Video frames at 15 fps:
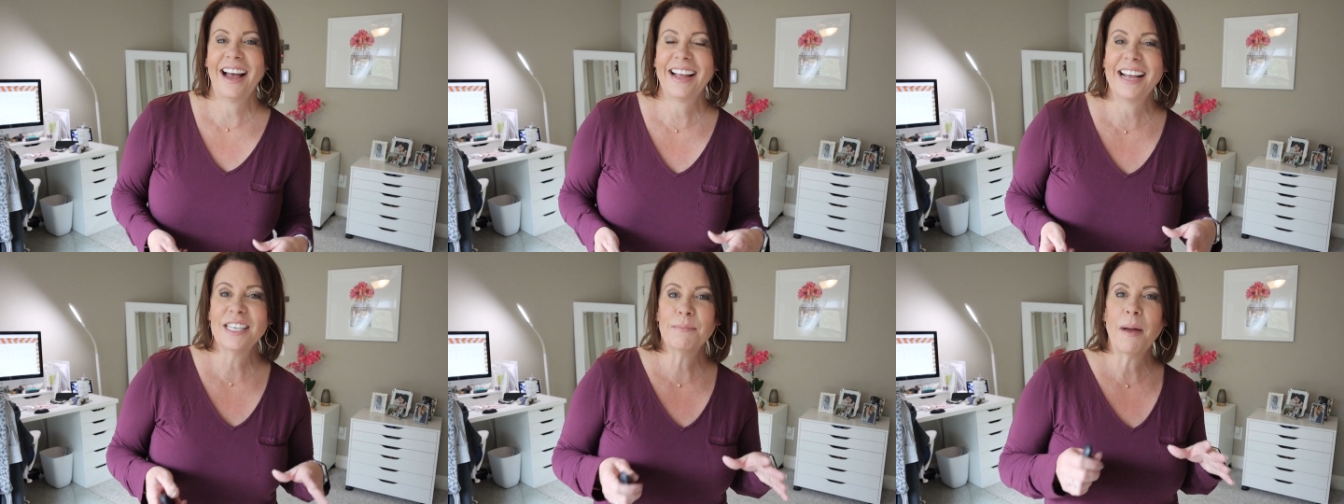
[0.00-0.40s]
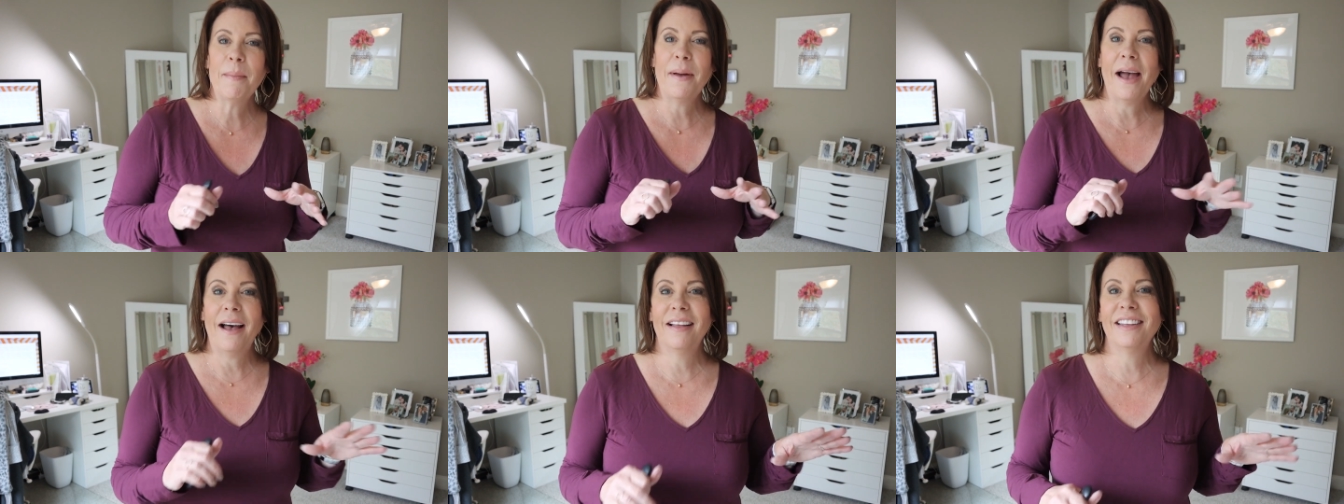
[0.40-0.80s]
I guess my
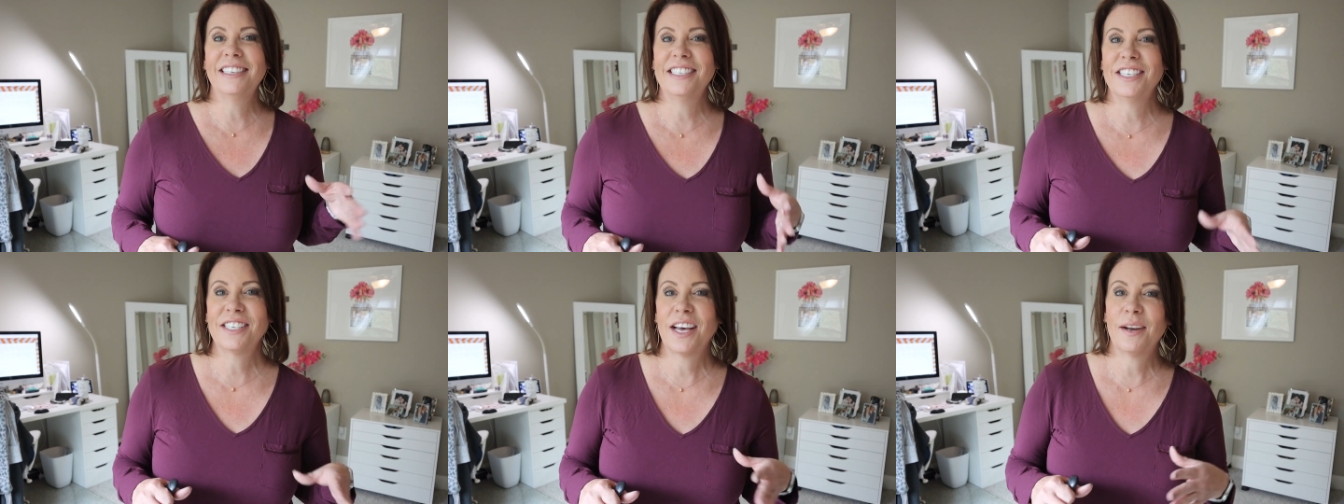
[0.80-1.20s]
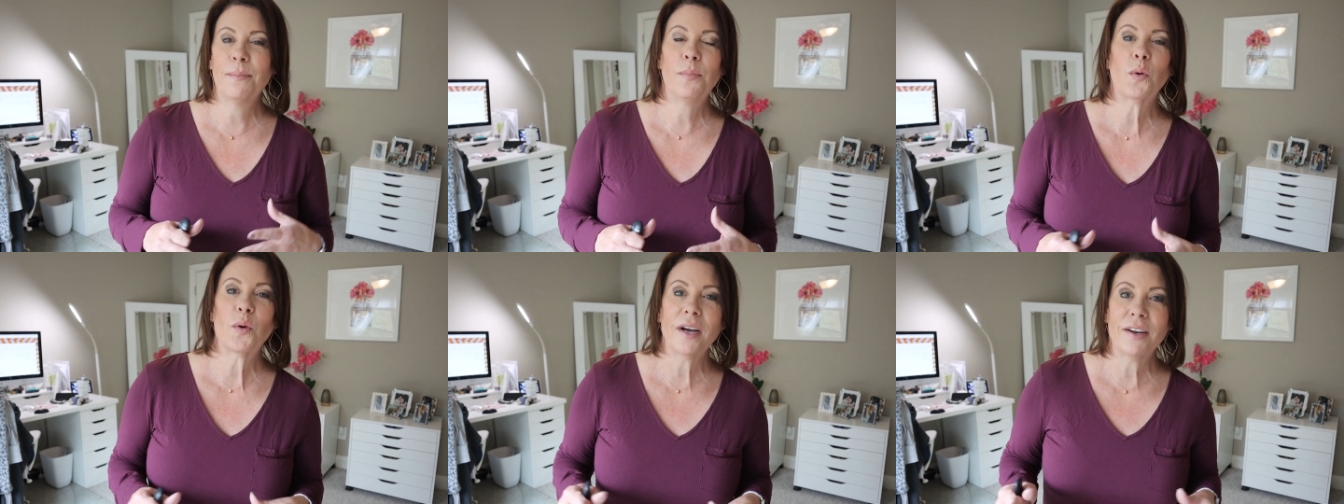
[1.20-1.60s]
palette is just kind
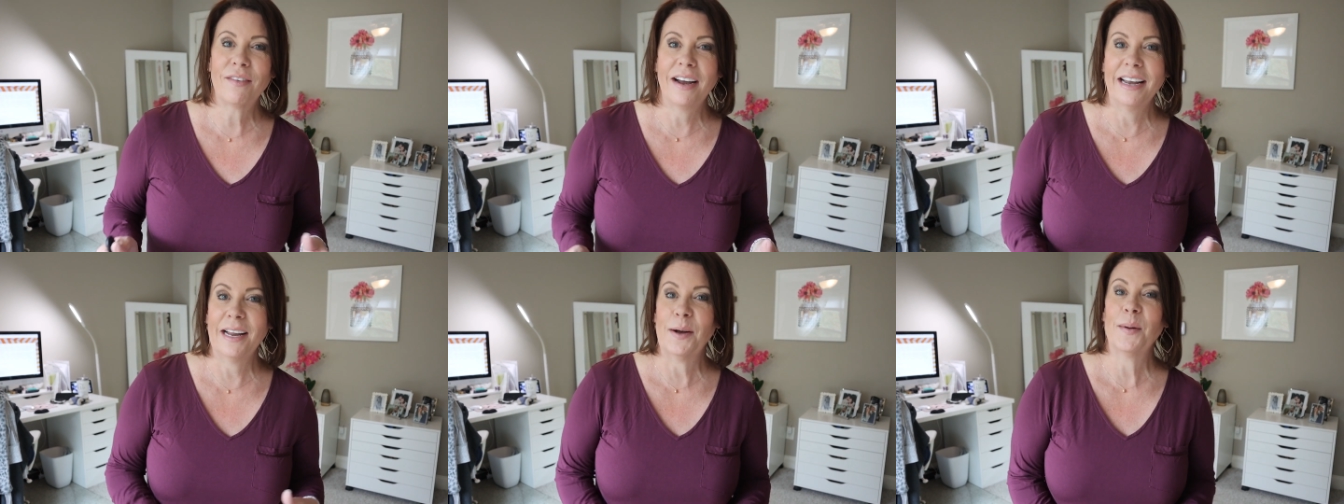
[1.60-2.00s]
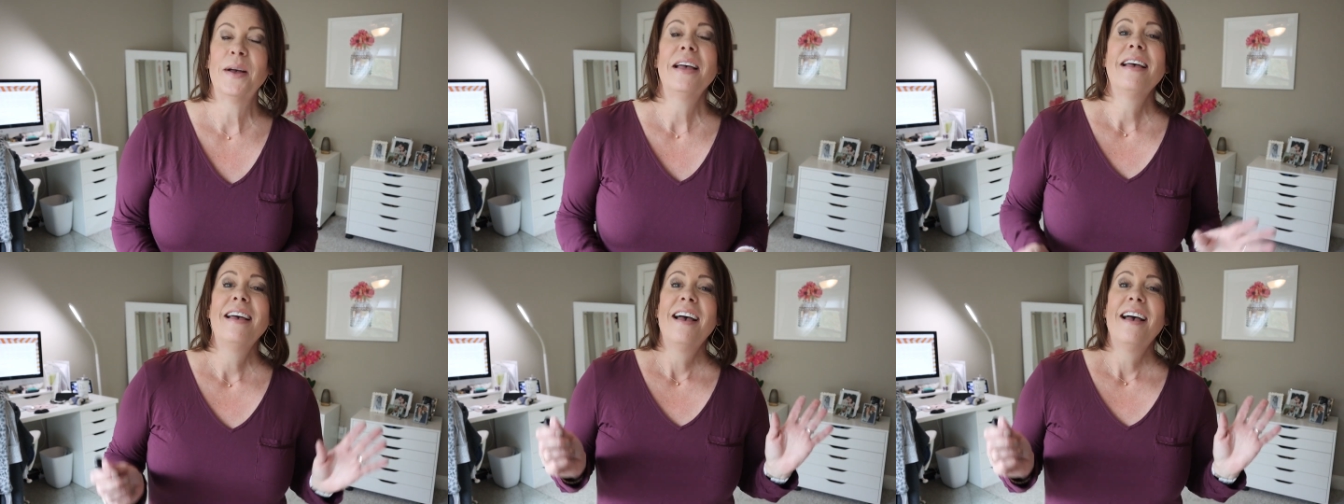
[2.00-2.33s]
of boring right now.